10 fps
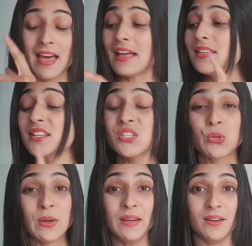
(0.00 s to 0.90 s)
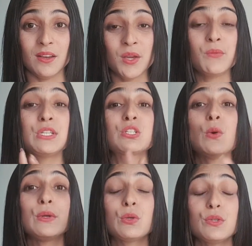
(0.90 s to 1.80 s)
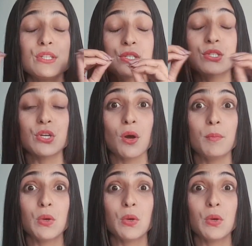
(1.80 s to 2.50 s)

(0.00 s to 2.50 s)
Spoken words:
and this is screen which is going to disturb